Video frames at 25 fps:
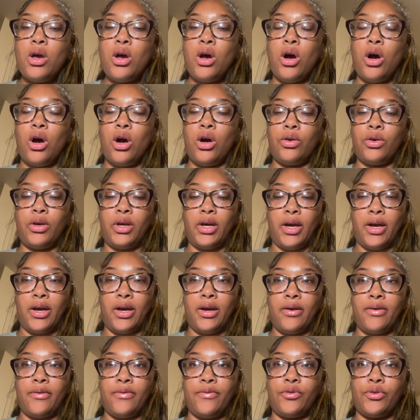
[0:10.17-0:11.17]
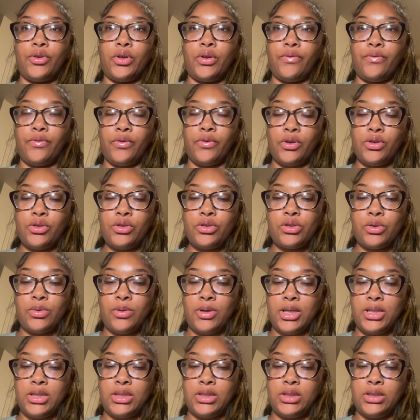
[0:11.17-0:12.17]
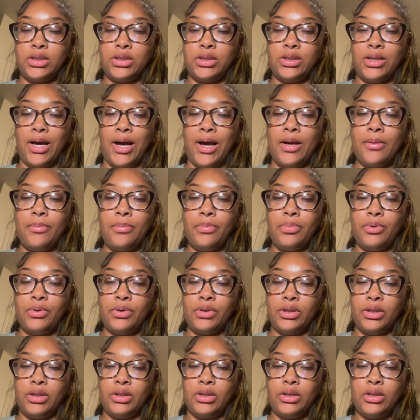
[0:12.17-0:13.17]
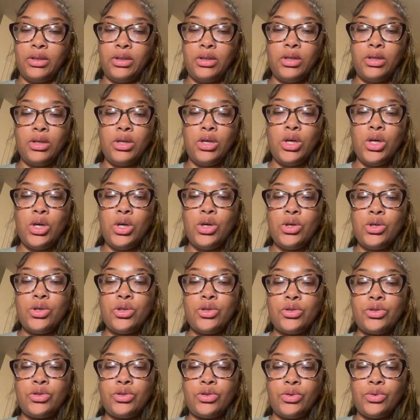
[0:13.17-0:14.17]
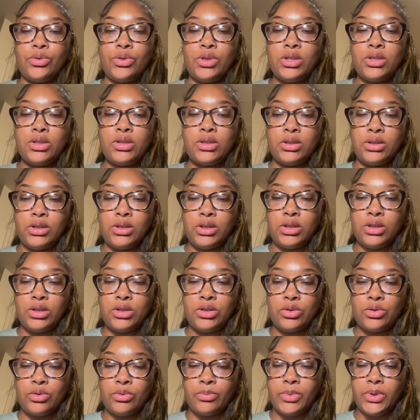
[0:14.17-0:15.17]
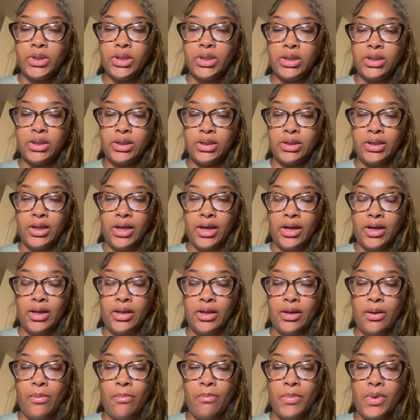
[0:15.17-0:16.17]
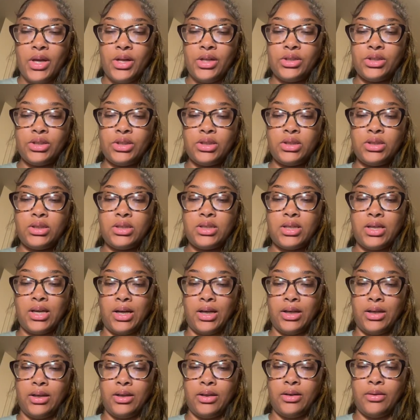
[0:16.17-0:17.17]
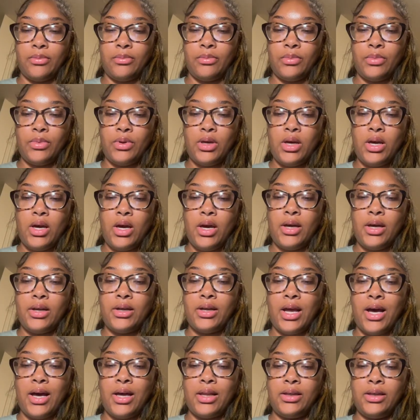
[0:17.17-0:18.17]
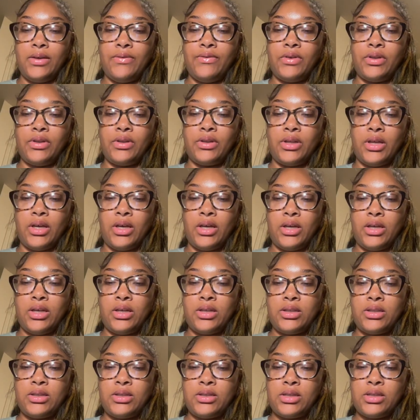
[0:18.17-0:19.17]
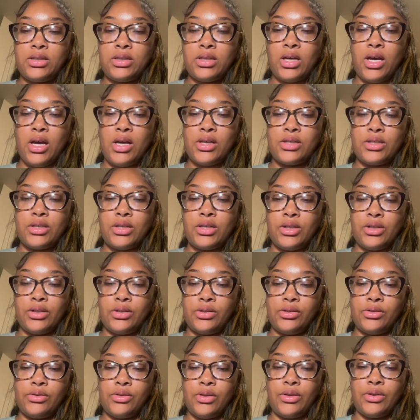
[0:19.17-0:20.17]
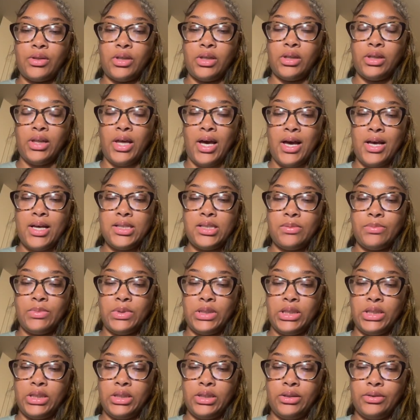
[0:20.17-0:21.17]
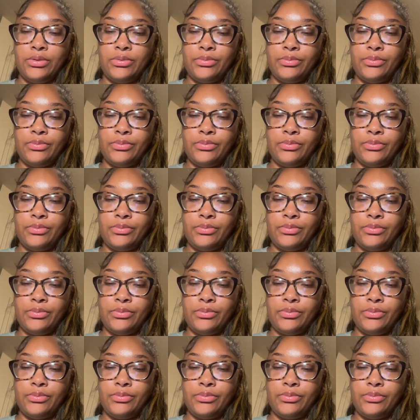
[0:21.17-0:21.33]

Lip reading: Okay, for the first question, I put students need to be good at managing time, not leaving things until the last minute.